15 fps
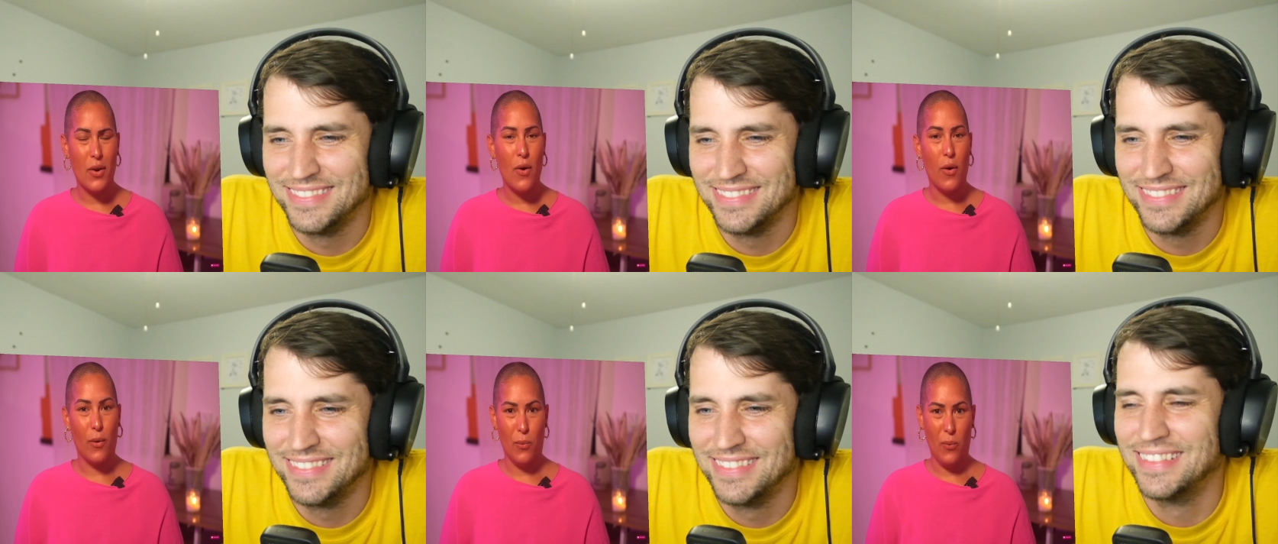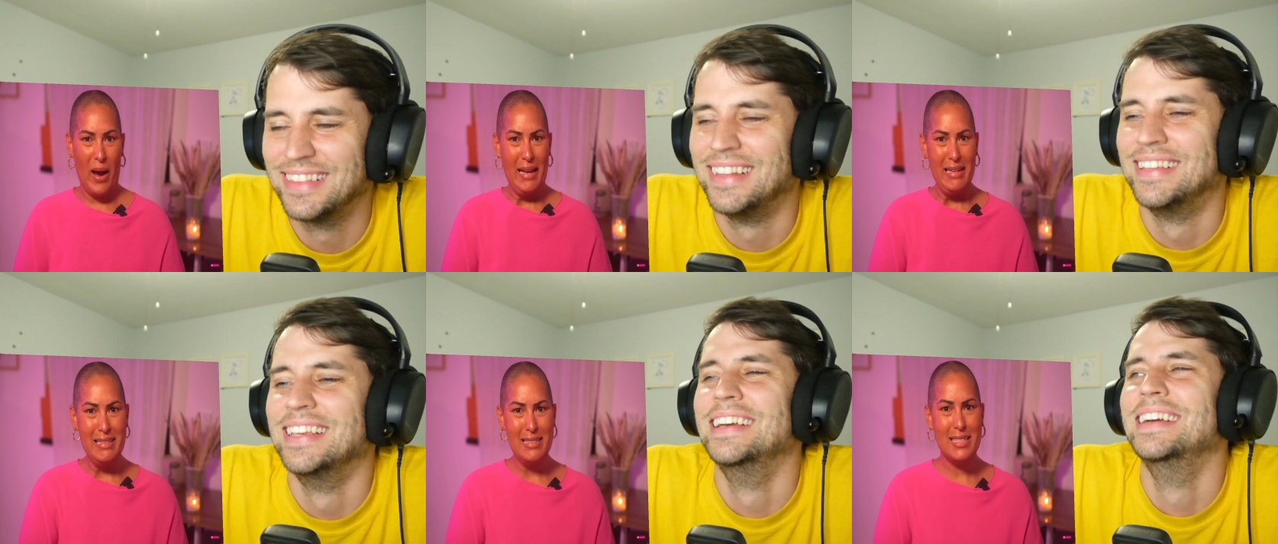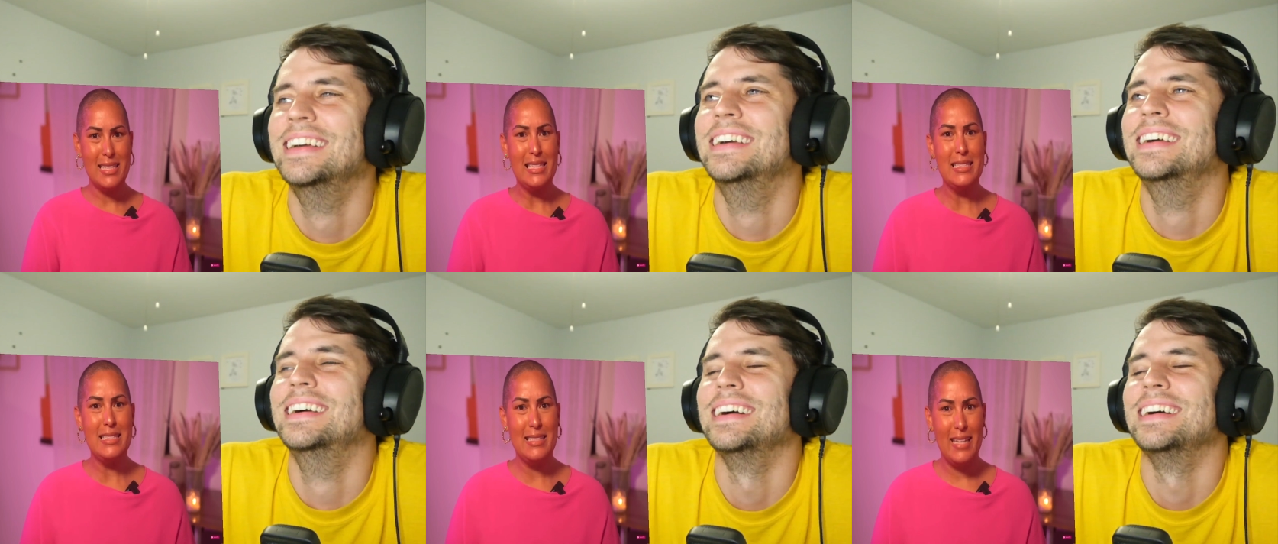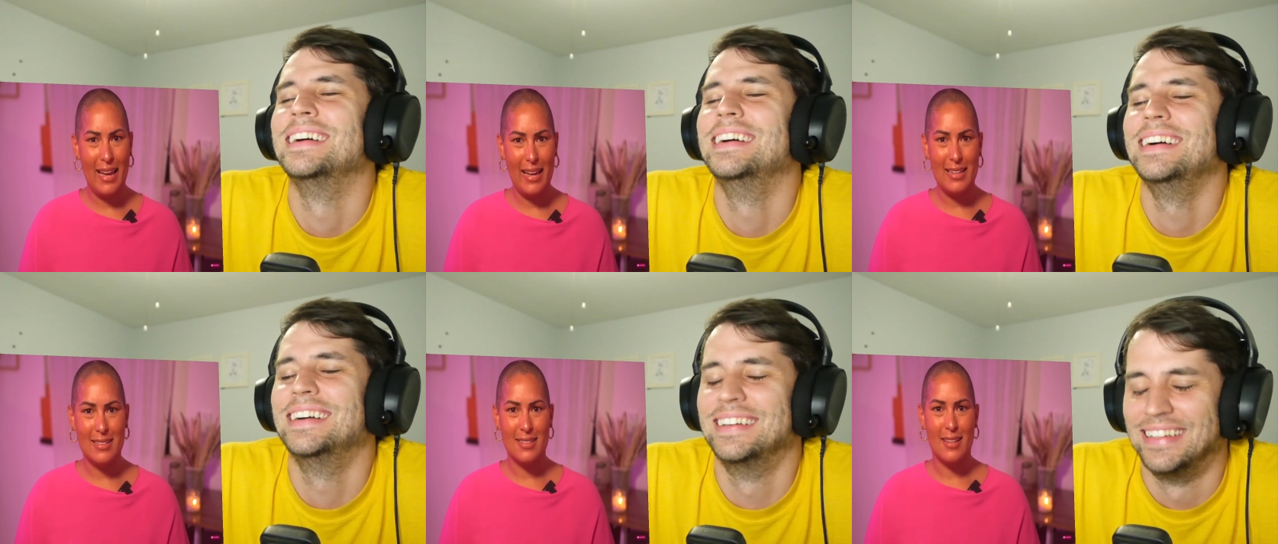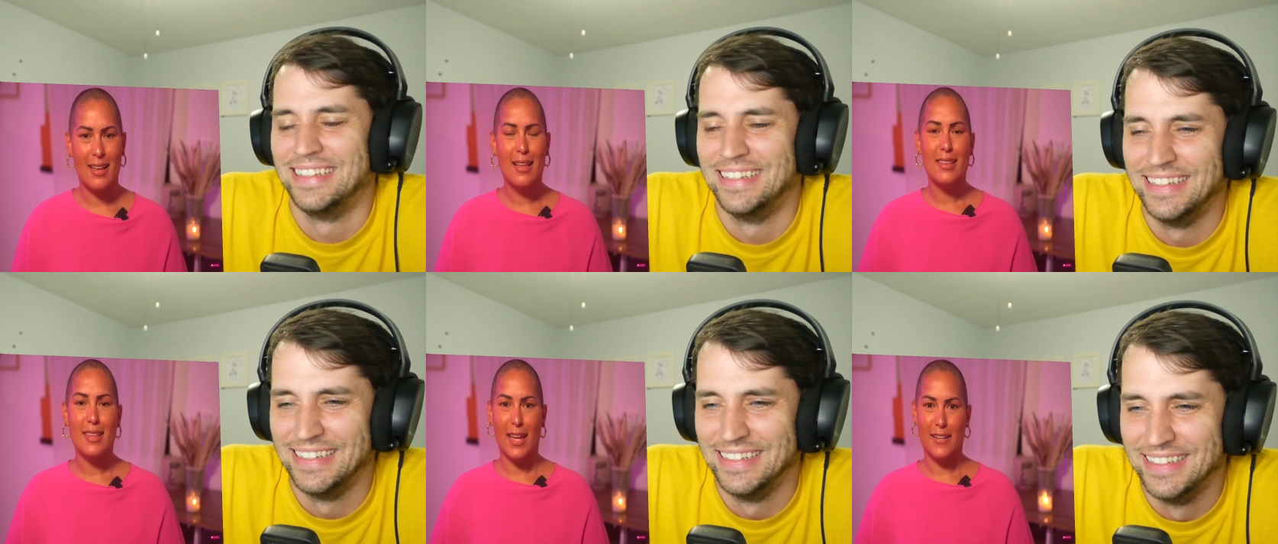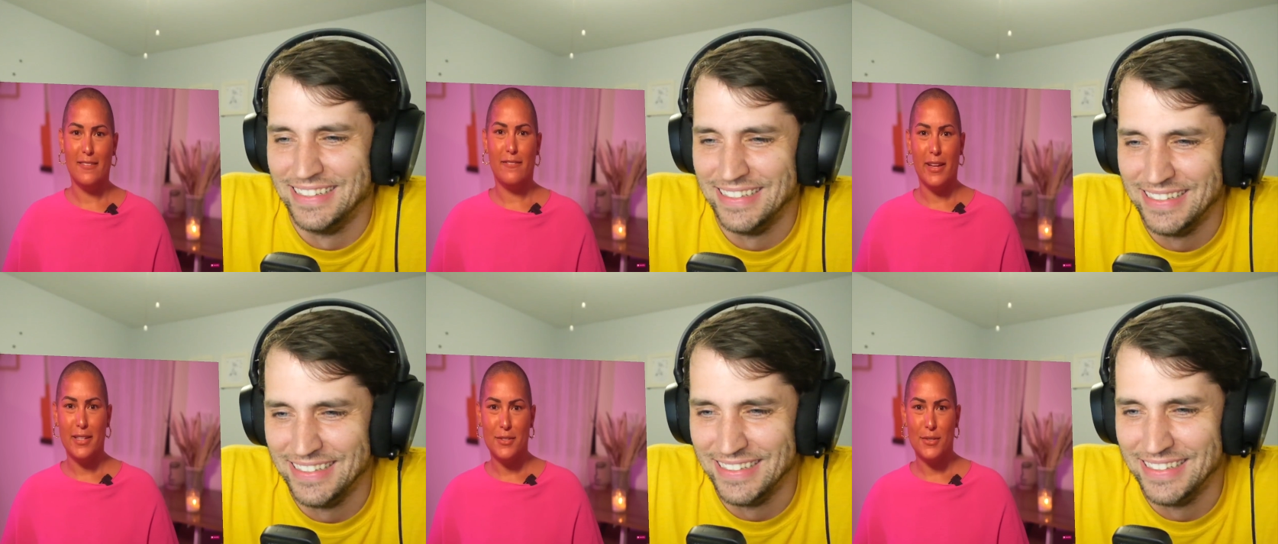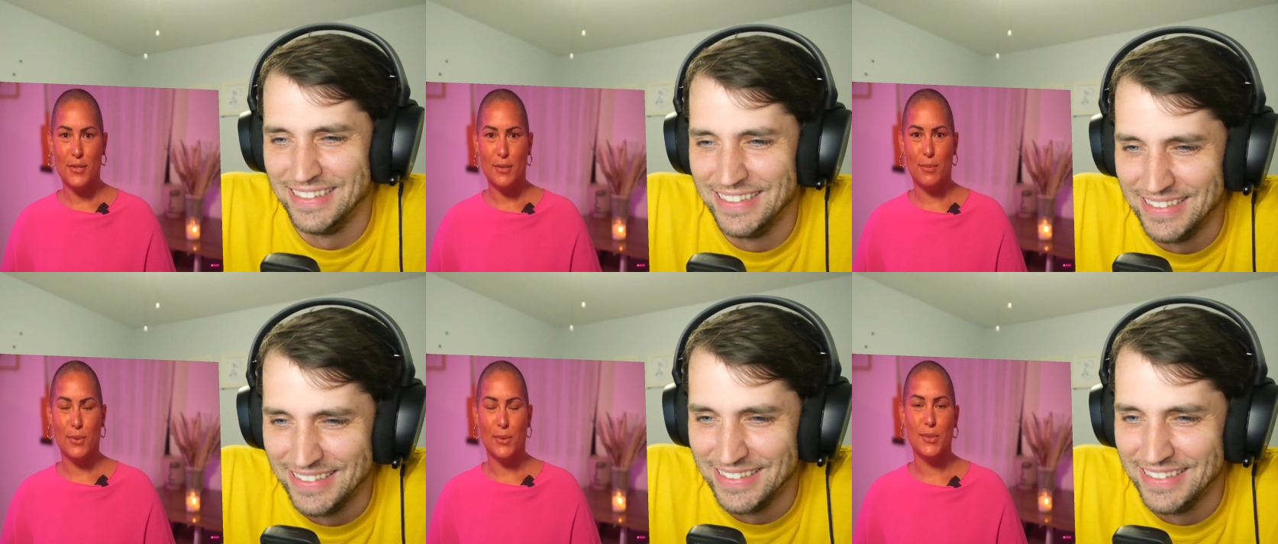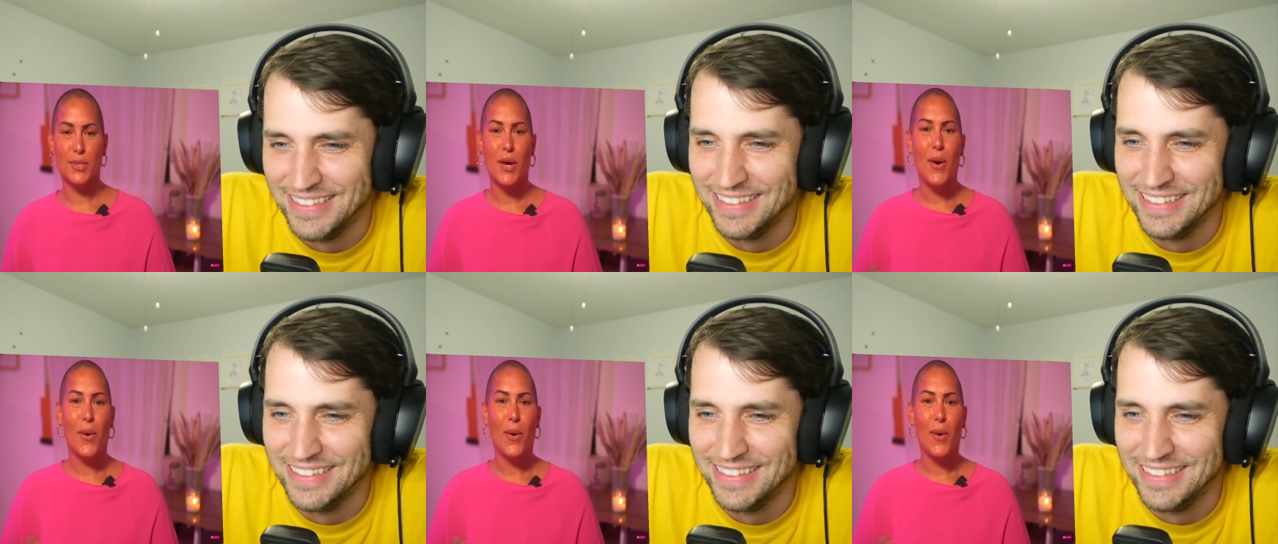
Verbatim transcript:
Speaker 1: Or why does this taste like vegetables?